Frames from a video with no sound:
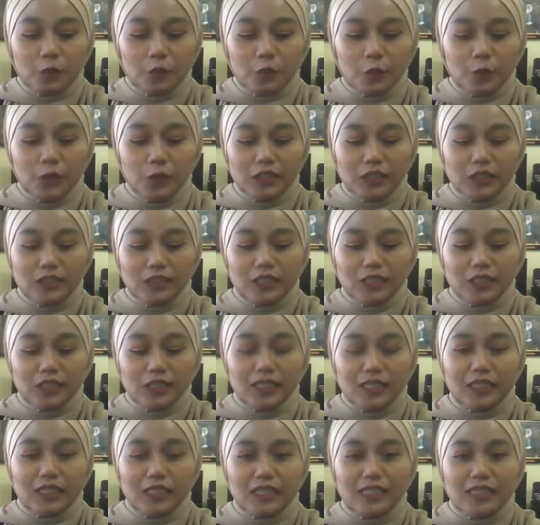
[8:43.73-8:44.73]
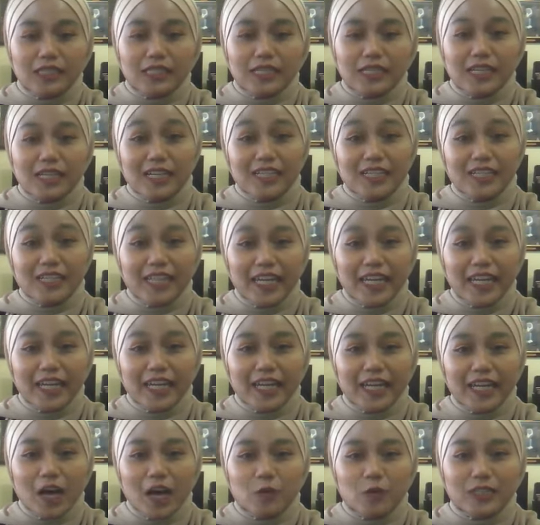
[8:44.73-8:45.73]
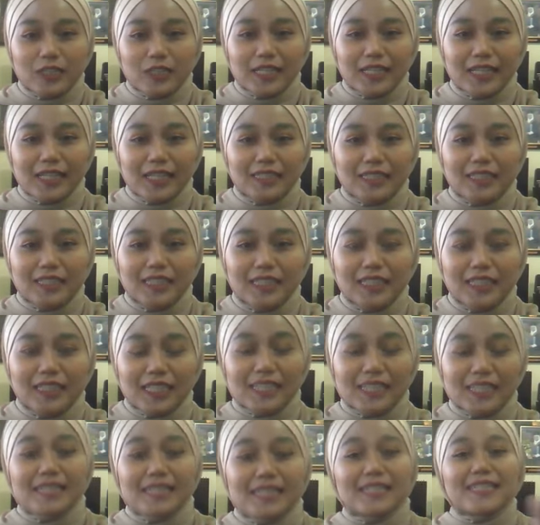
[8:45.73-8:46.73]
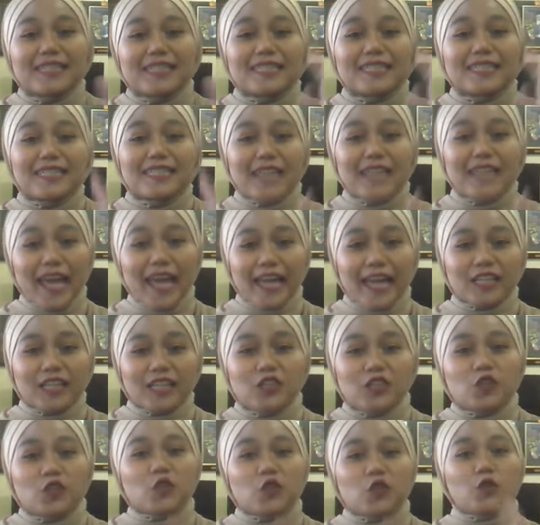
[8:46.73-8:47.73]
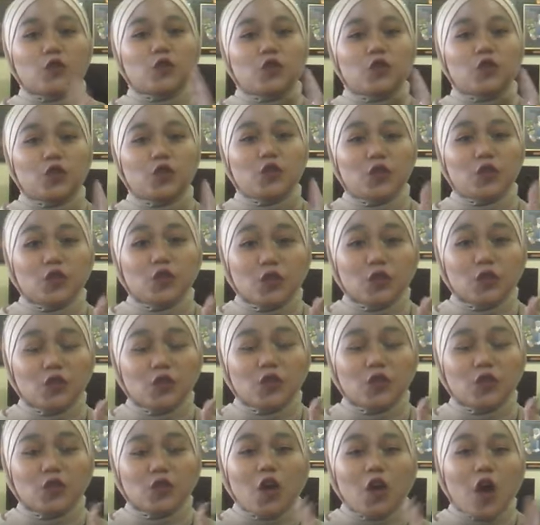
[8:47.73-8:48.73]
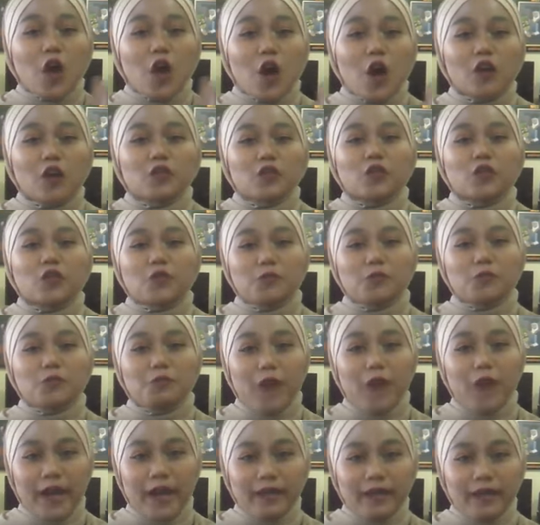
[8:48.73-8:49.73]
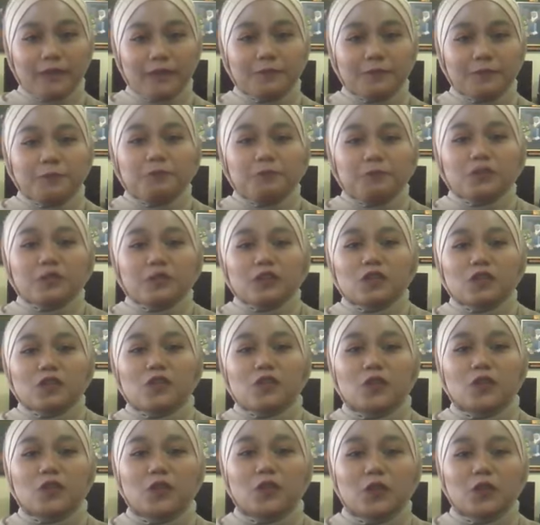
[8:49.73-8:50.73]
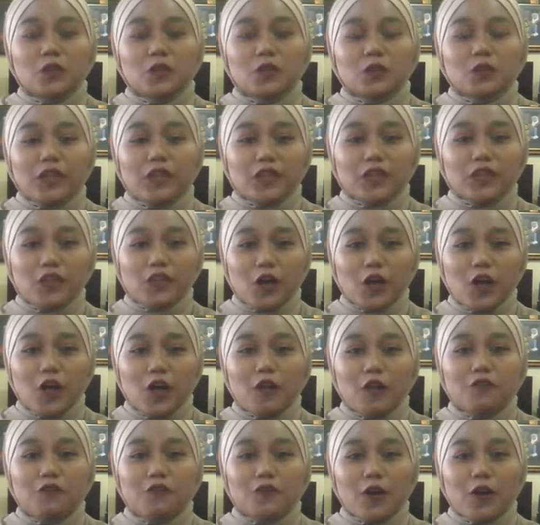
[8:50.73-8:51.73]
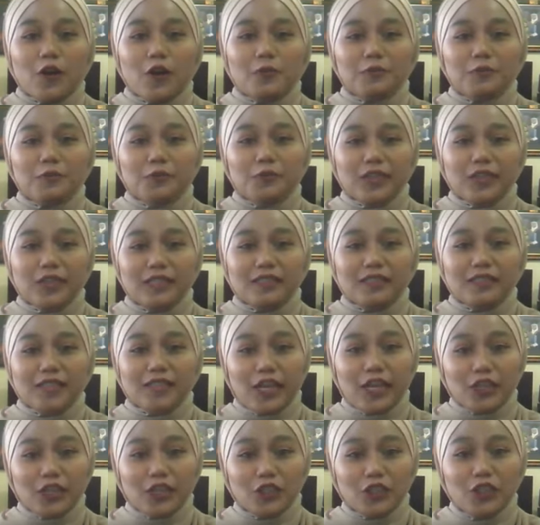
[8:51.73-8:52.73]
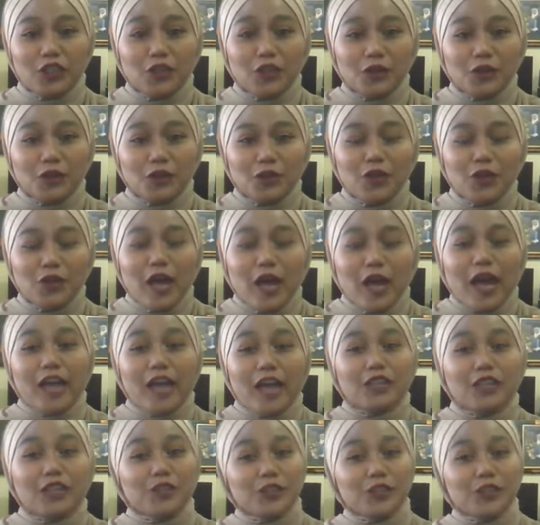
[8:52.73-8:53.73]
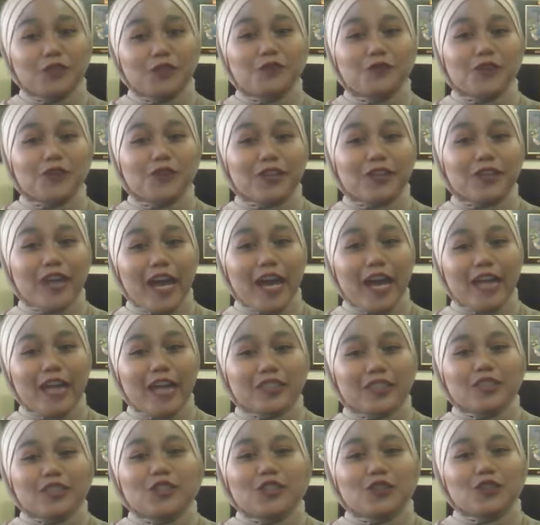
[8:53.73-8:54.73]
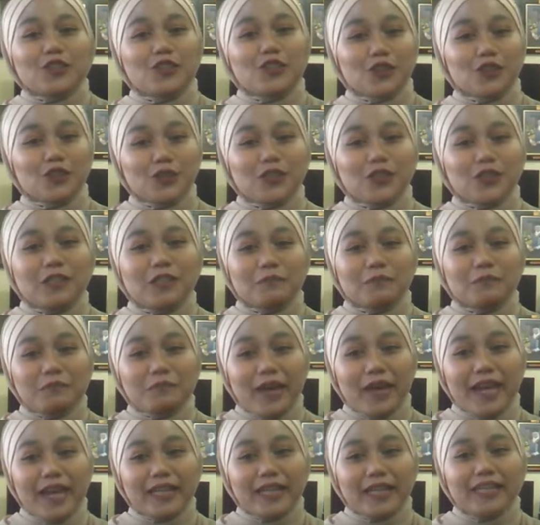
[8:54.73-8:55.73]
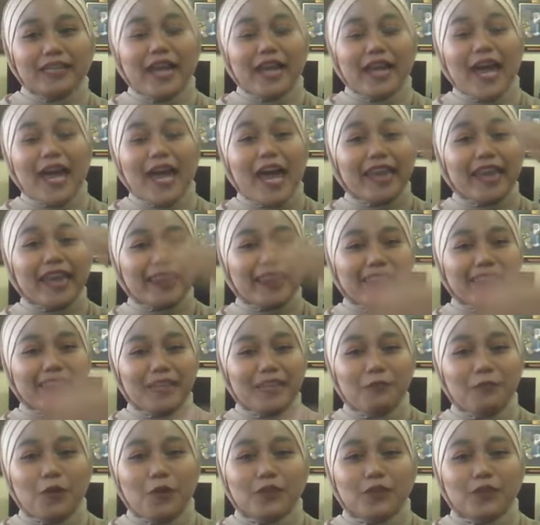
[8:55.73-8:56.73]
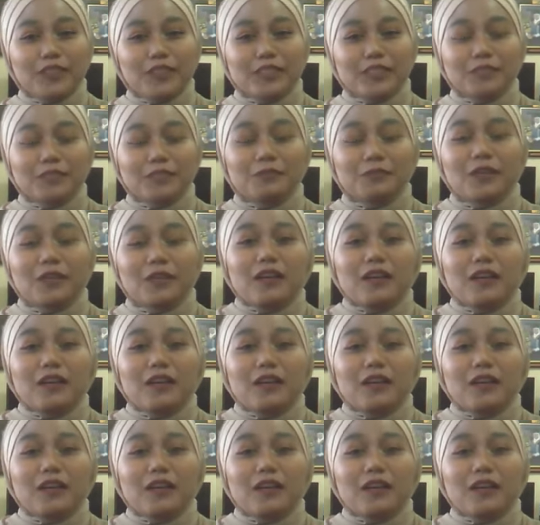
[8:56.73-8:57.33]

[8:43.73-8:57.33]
which is, again, our title is slang to use or to ban. So that's all from me. Thank you, and don't forget to comment at the bottom